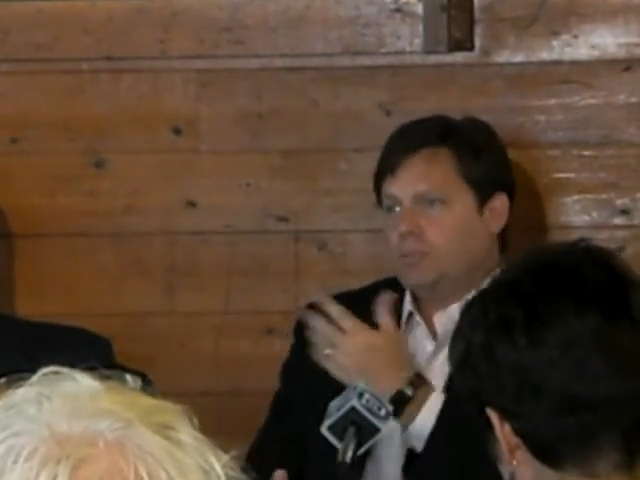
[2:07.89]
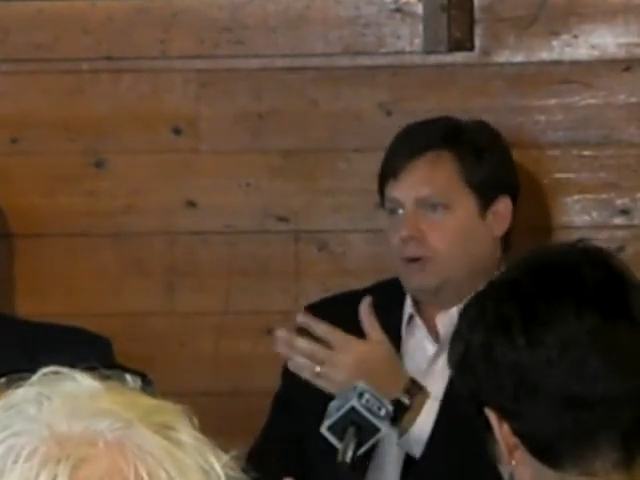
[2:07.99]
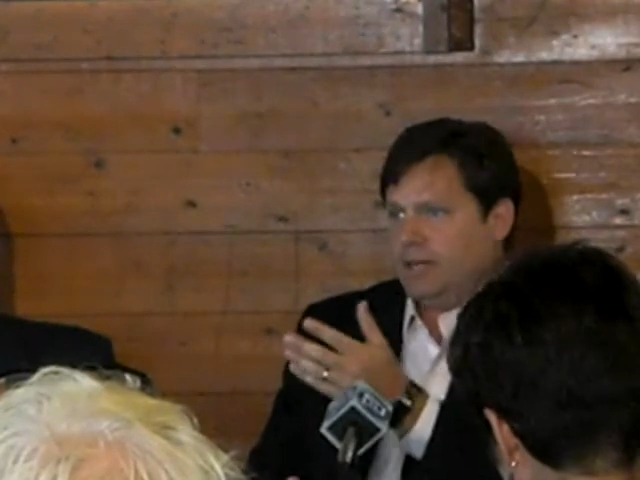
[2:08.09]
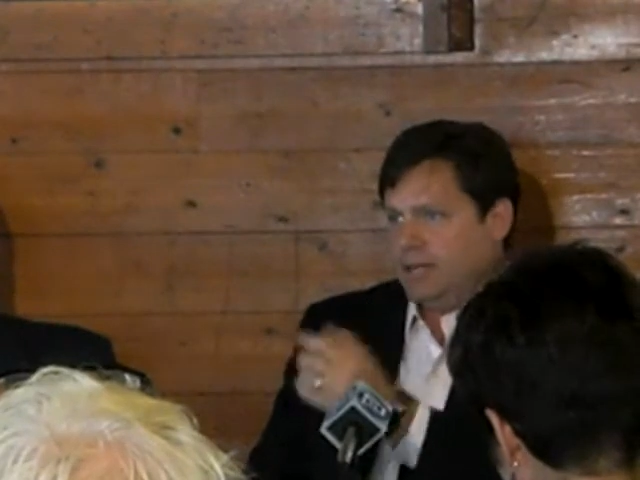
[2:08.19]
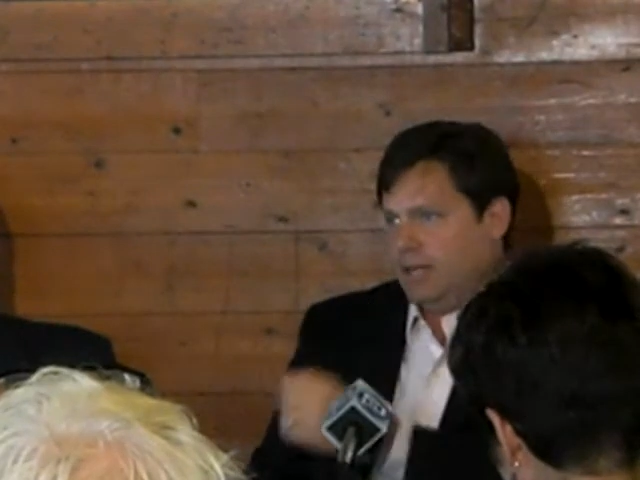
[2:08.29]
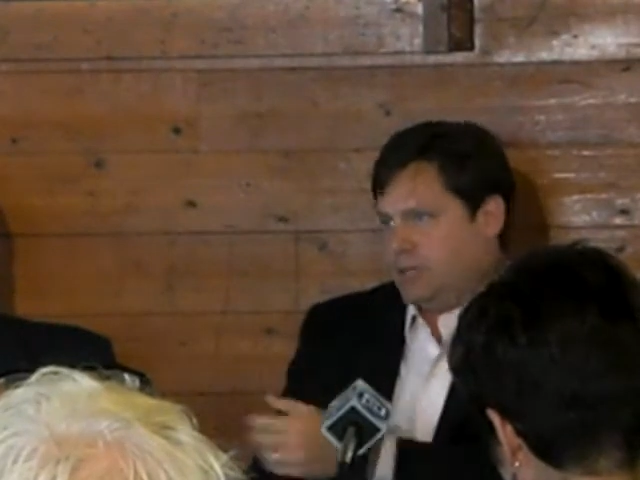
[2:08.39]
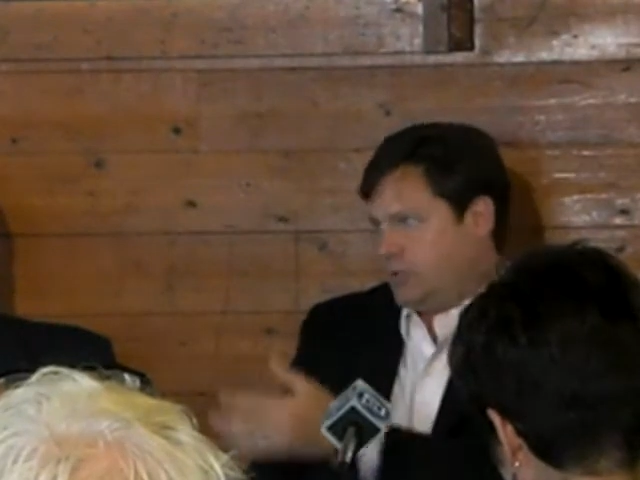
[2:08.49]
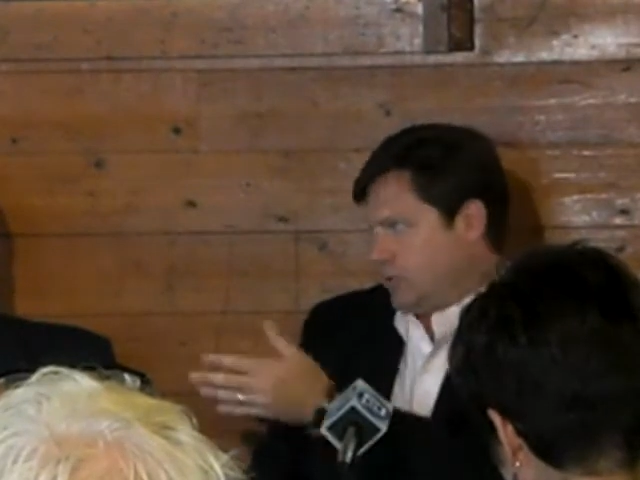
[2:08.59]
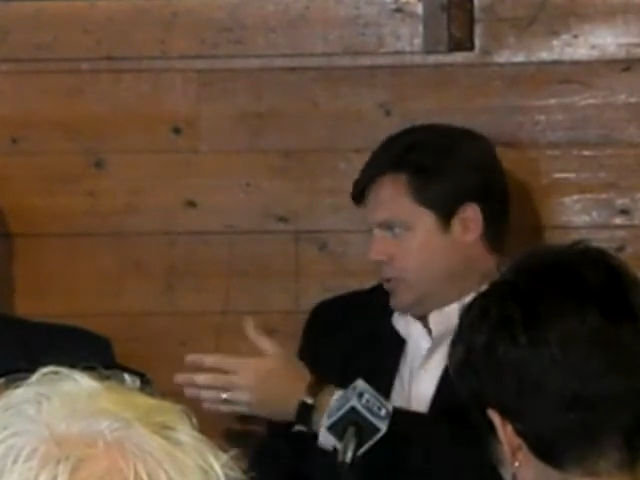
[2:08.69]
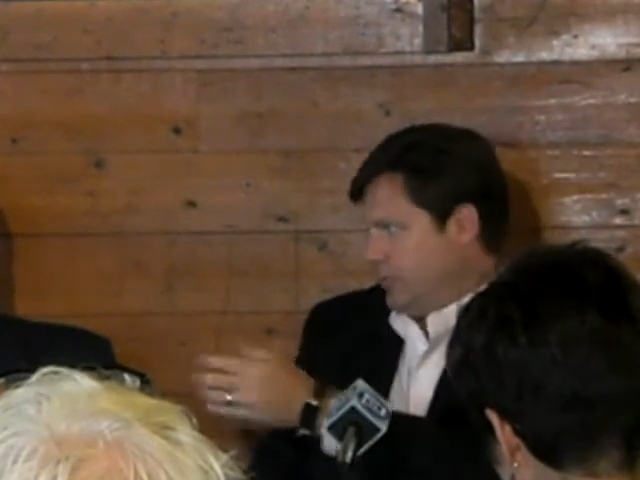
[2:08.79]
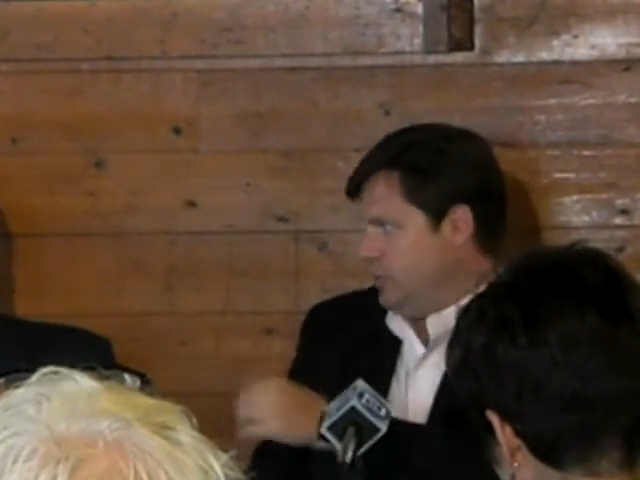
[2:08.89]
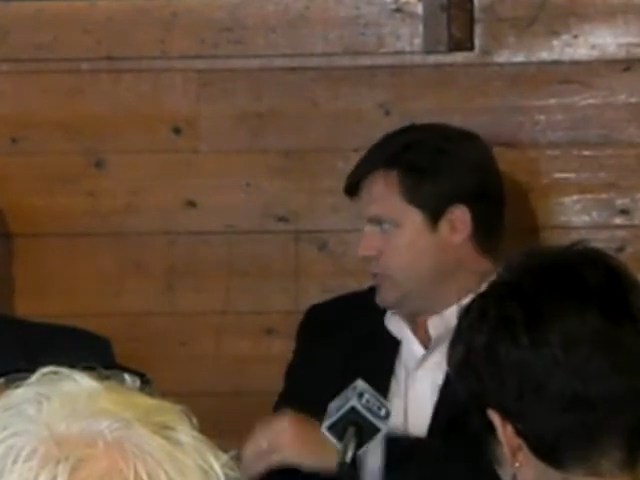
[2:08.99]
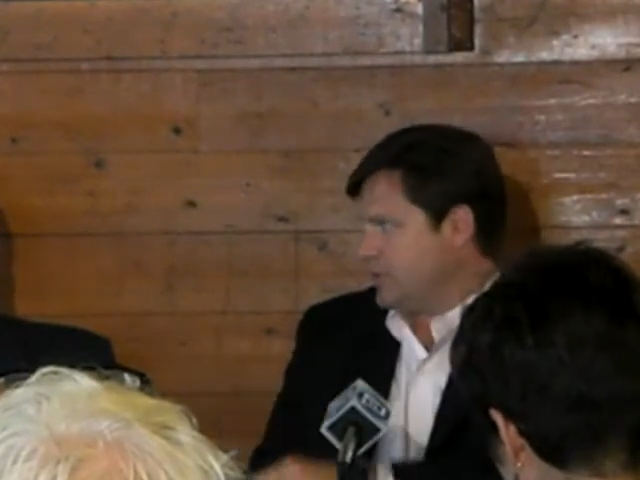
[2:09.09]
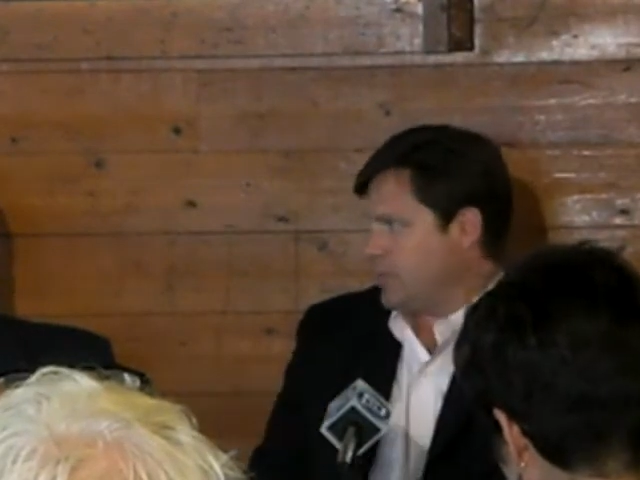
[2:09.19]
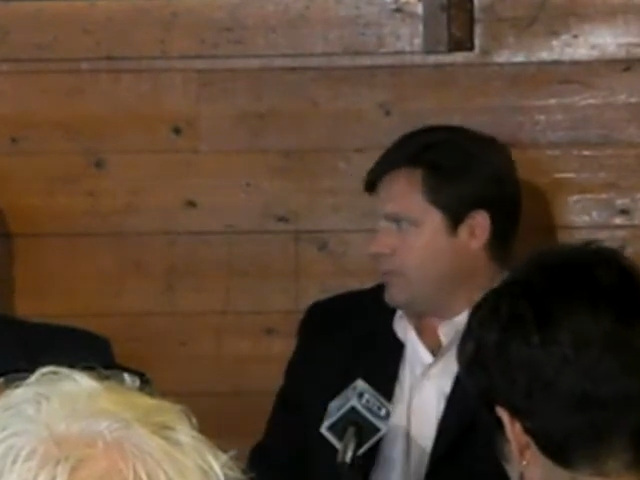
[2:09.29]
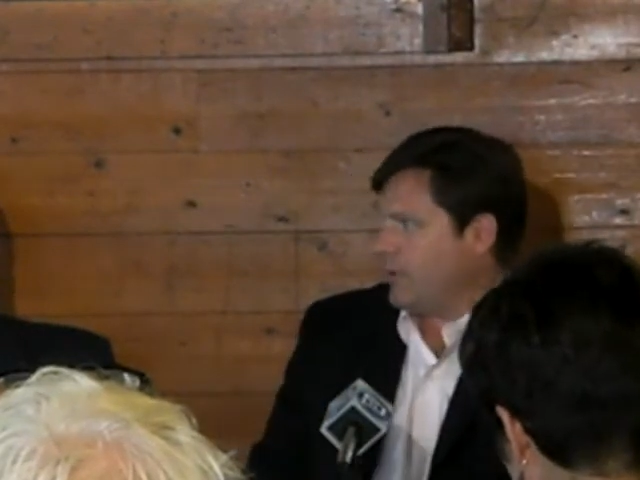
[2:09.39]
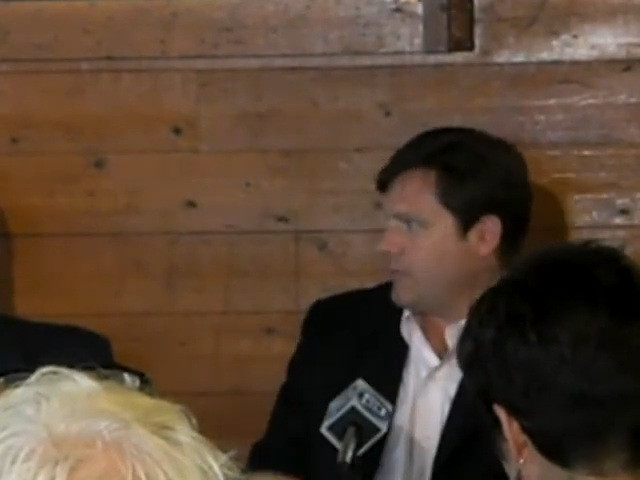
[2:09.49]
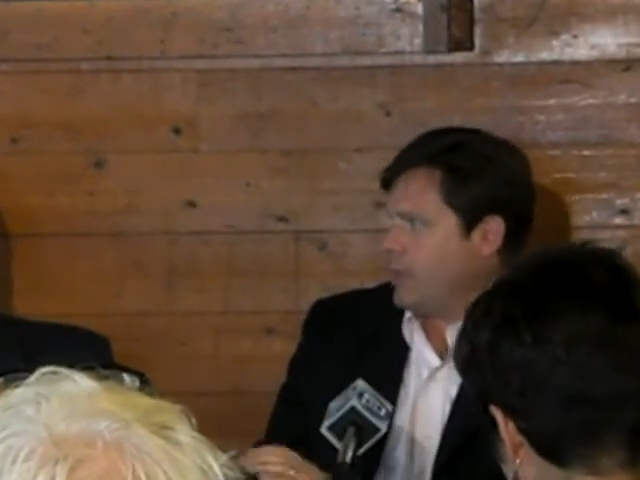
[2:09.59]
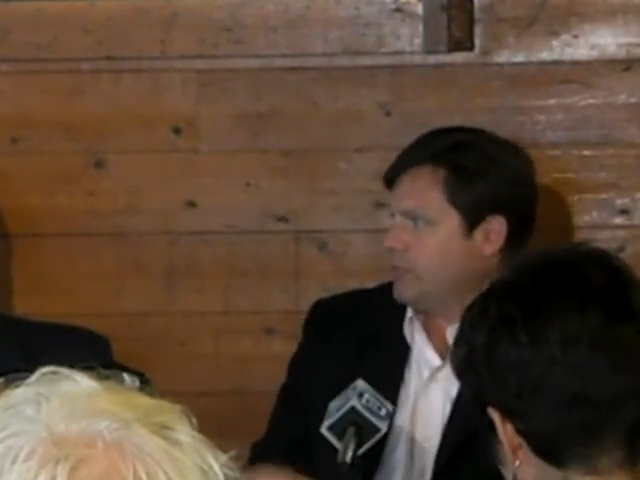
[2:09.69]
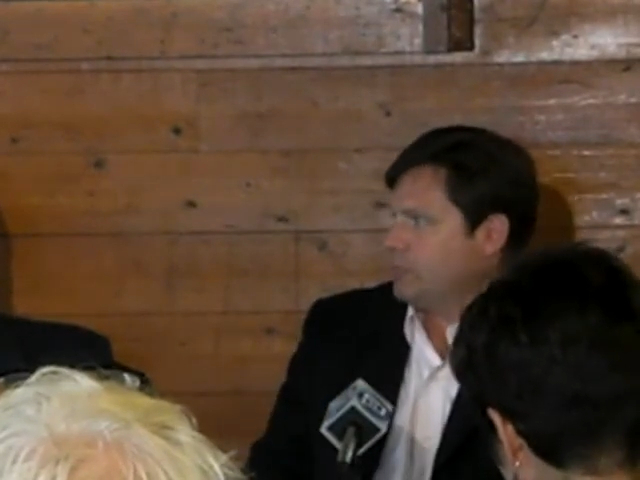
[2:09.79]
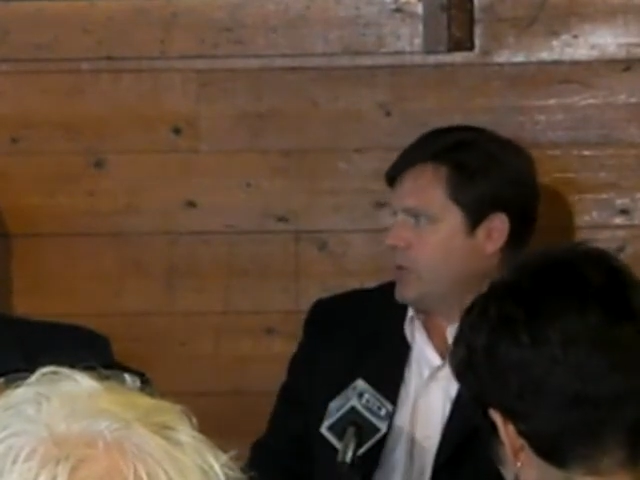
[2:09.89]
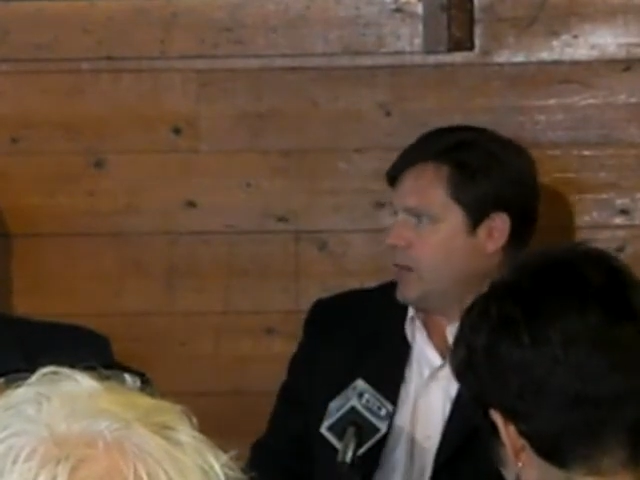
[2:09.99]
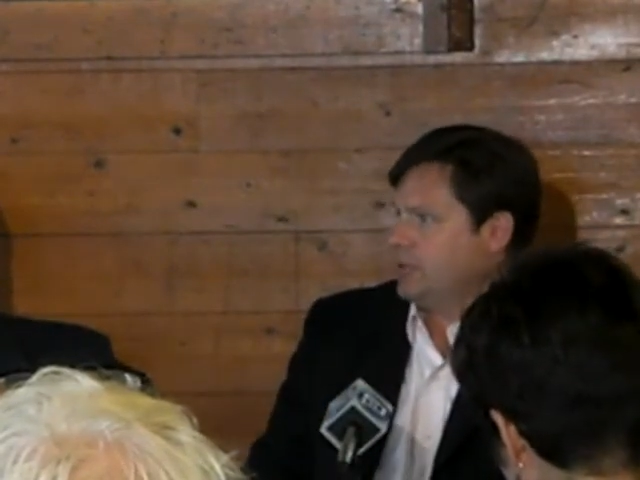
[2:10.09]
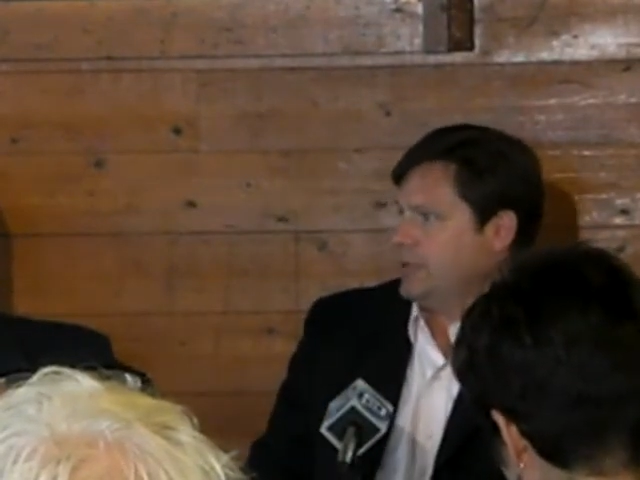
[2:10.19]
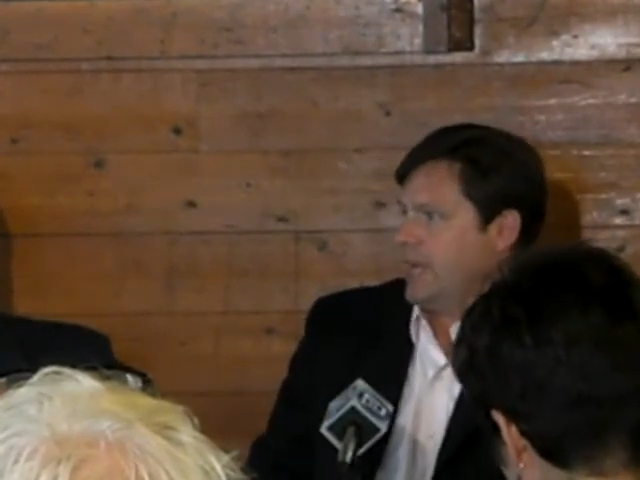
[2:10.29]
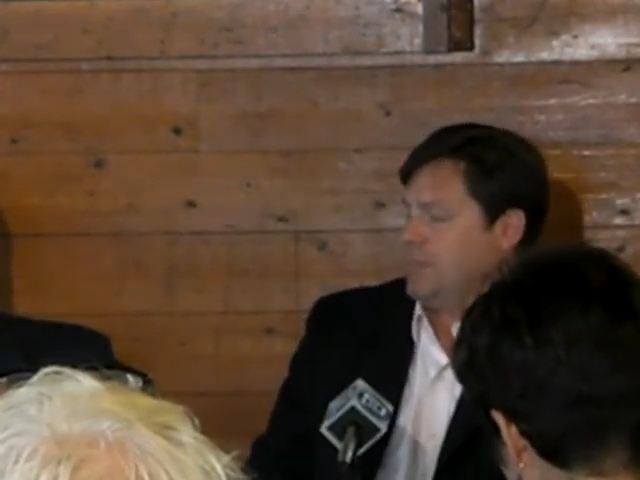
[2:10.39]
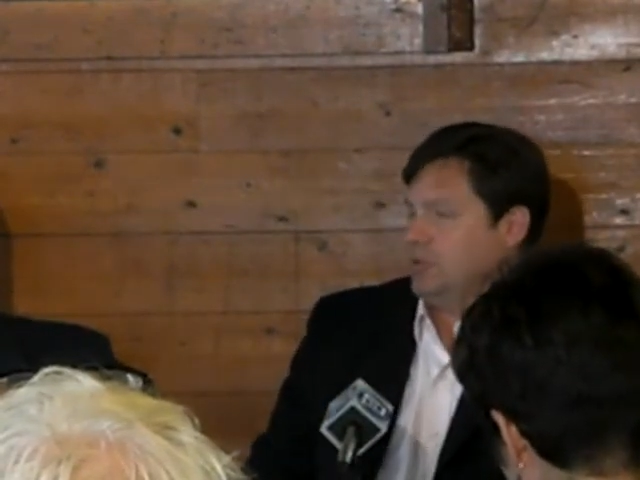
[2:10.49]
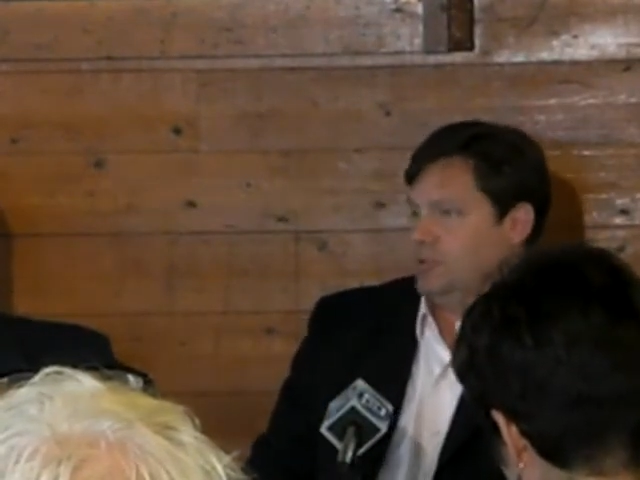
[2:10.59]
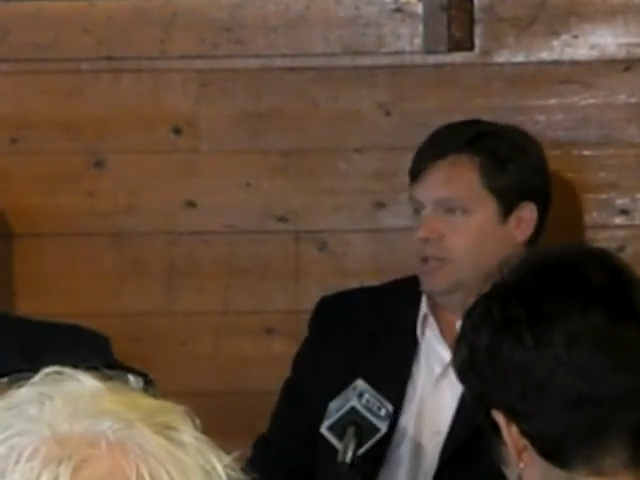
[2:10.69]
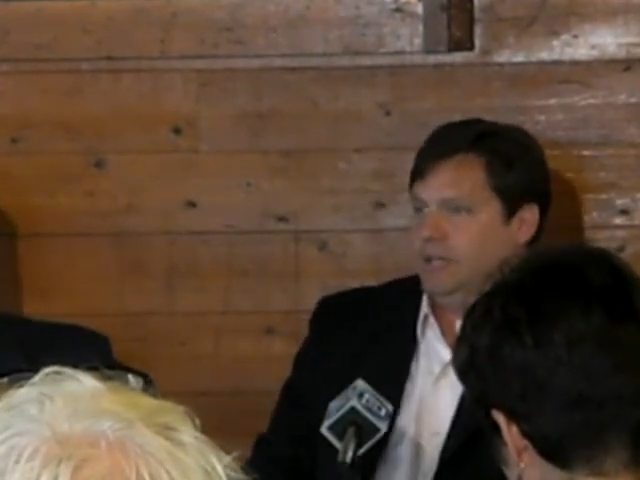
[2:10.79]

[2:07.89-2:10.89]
but in sort of using some of our friends from Procter & Gamble's